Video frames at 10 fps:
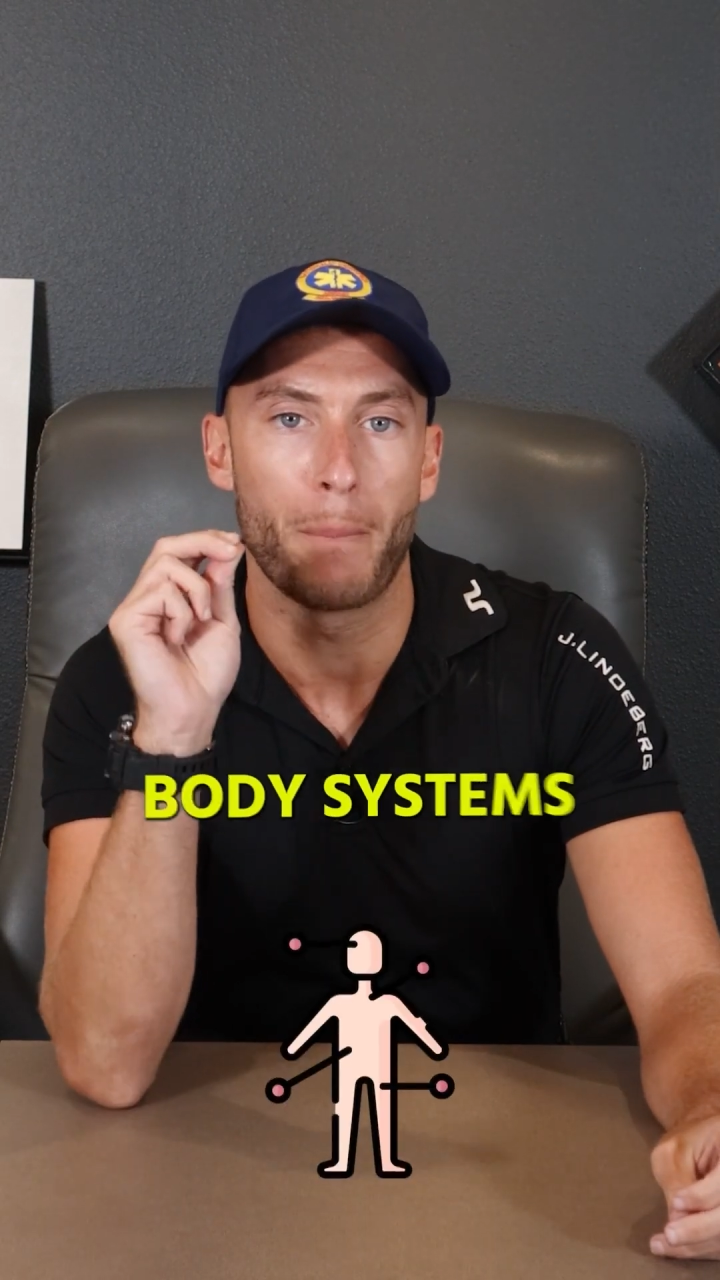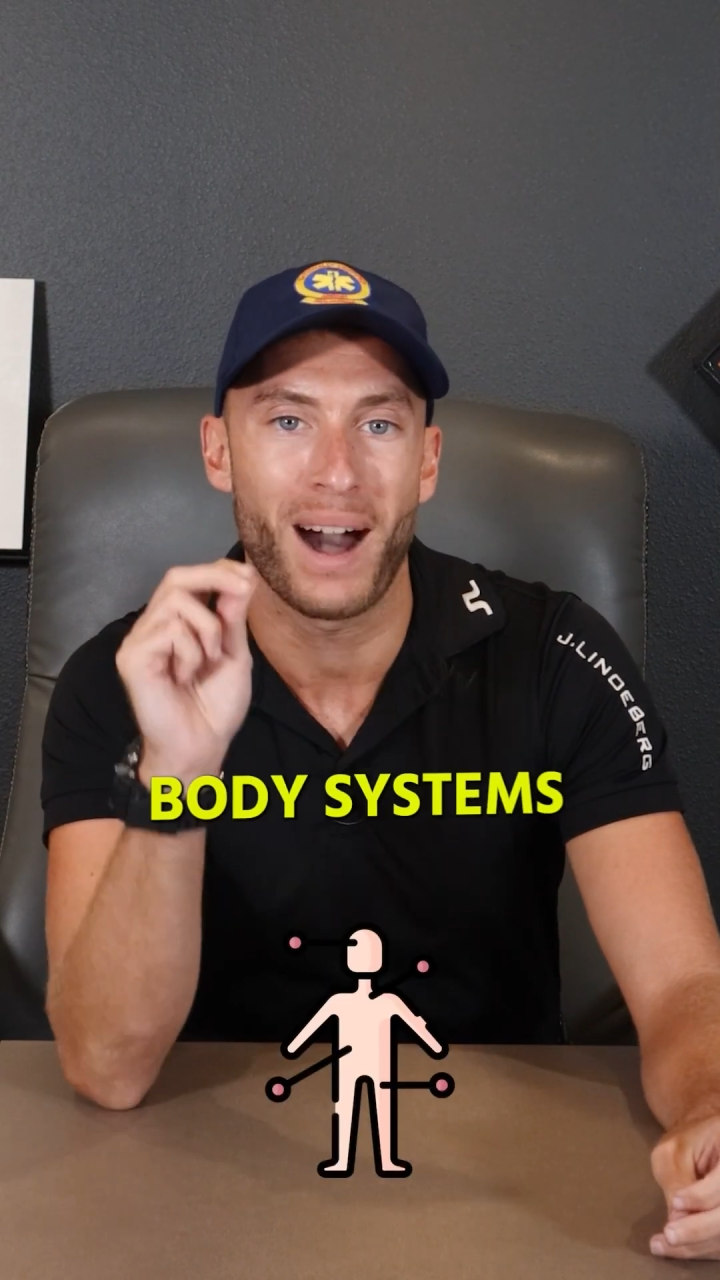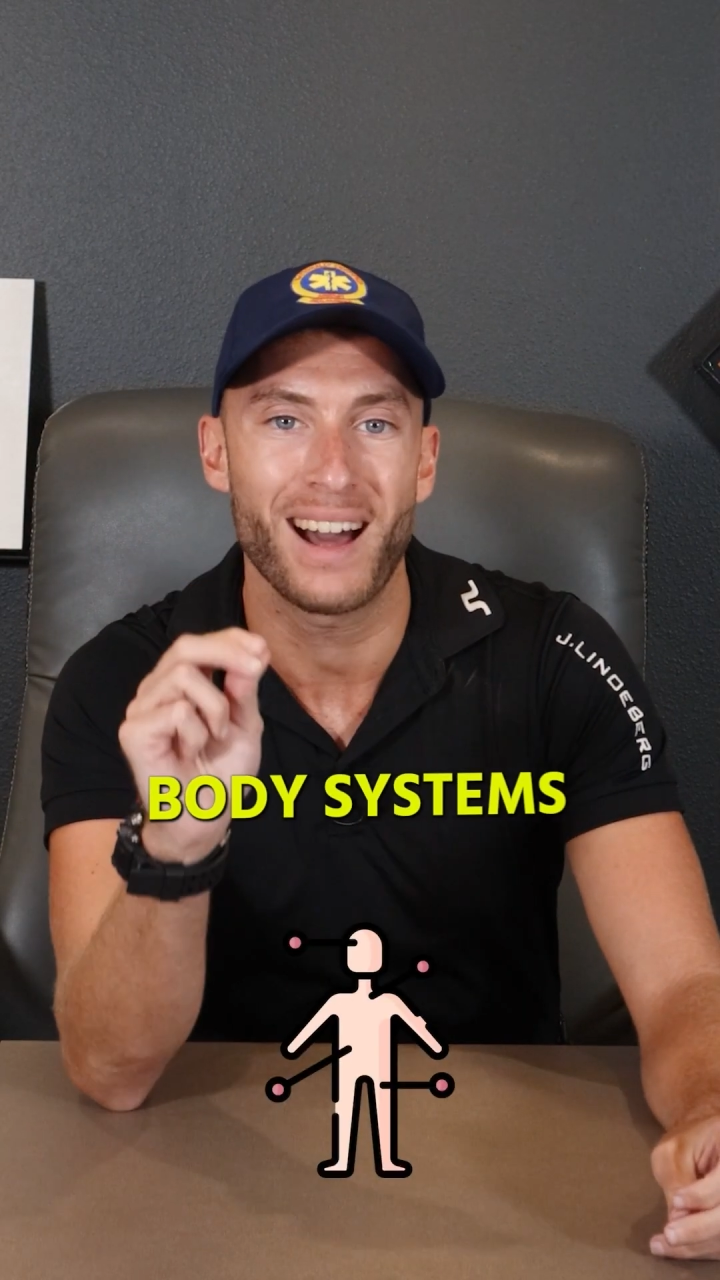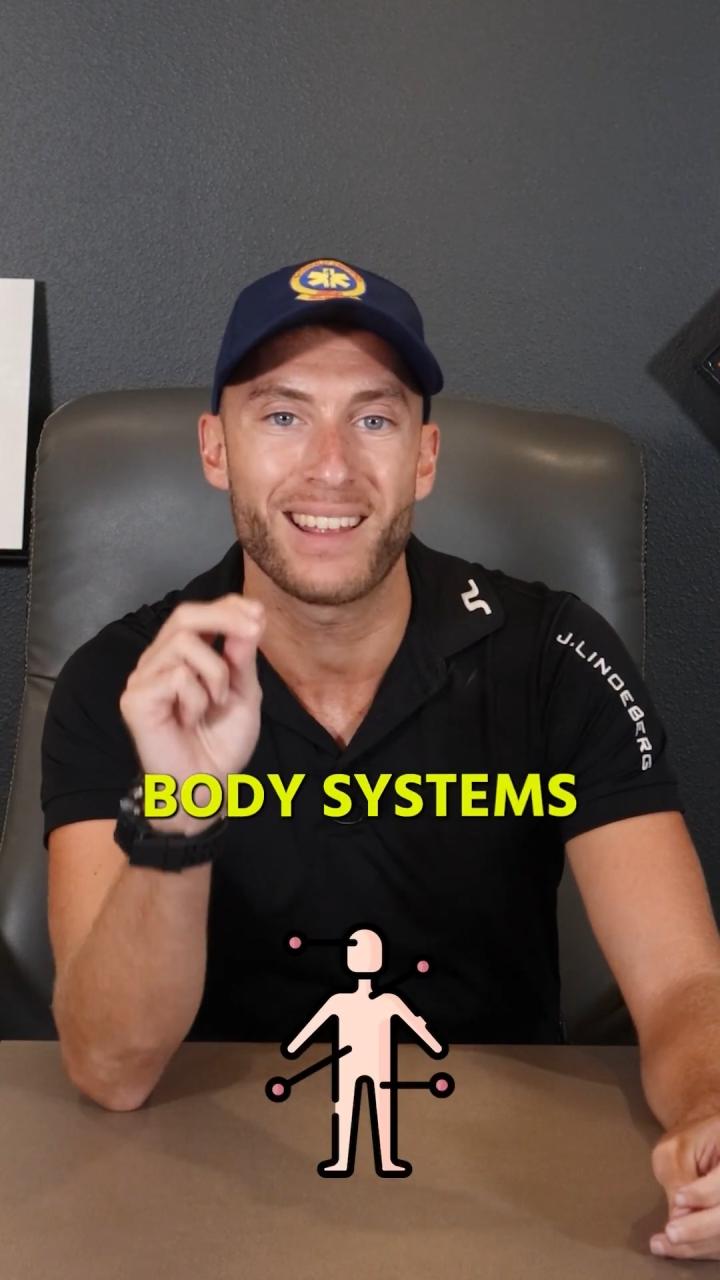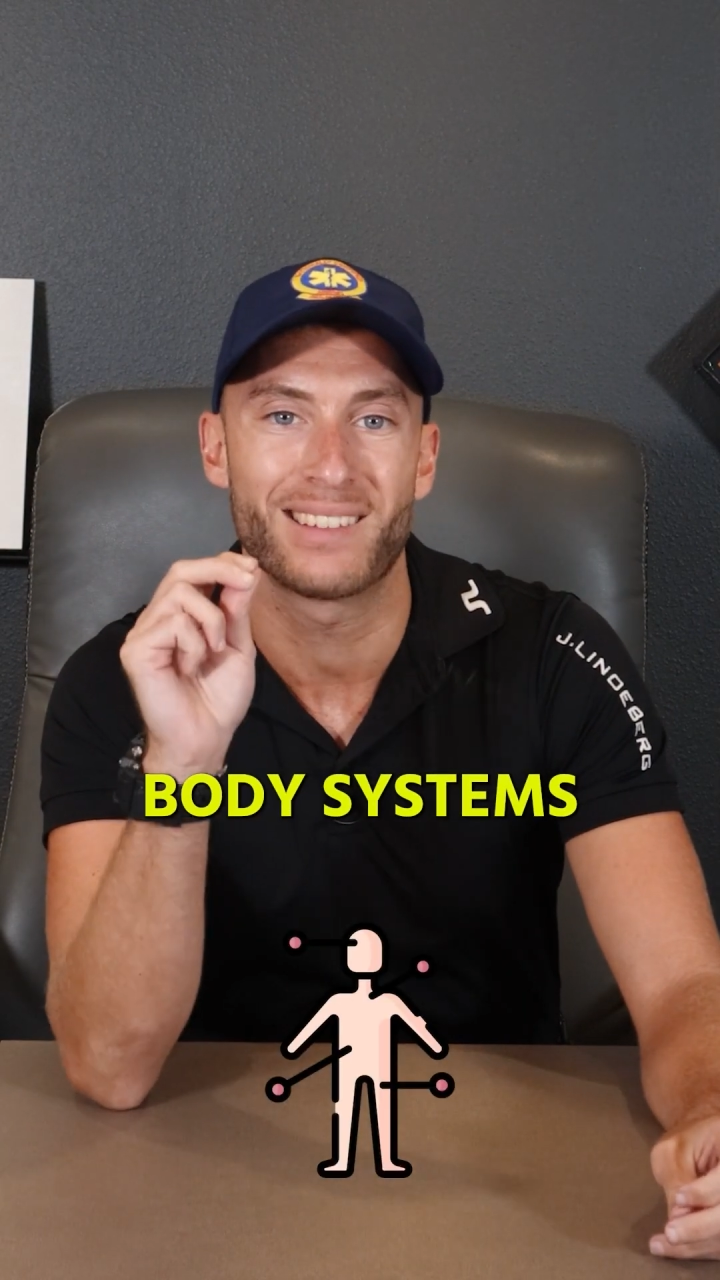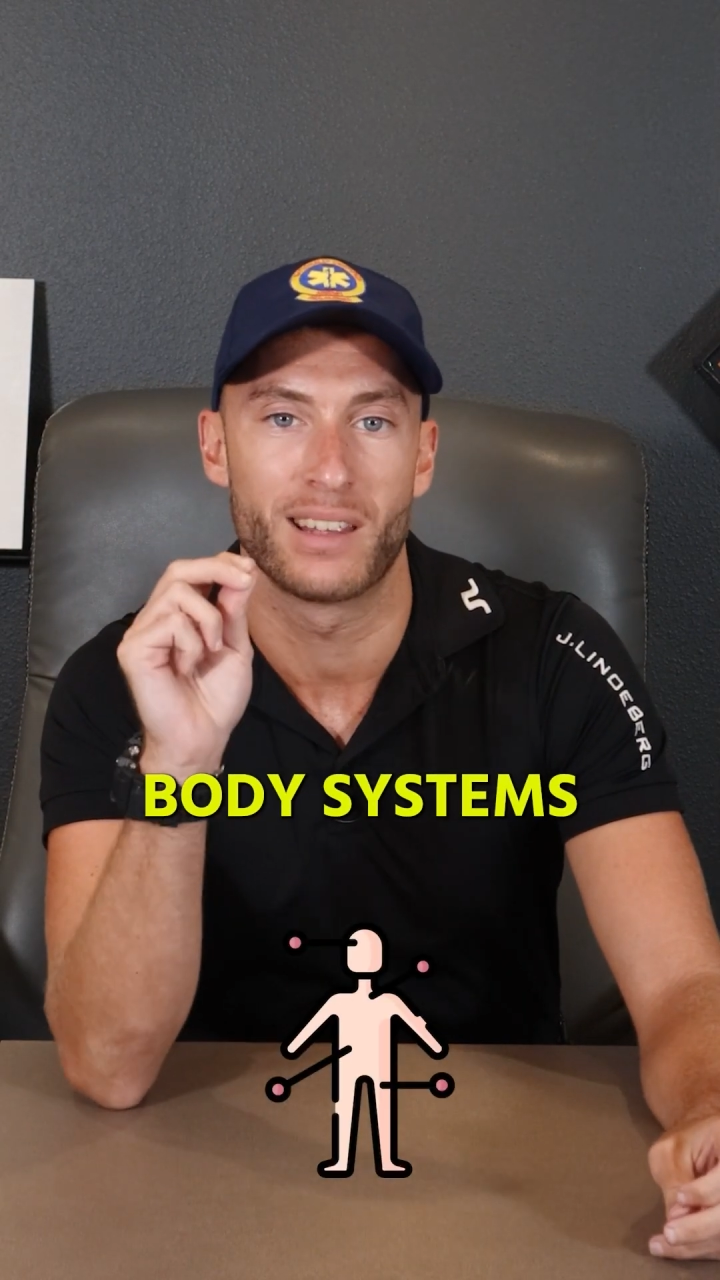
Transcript: body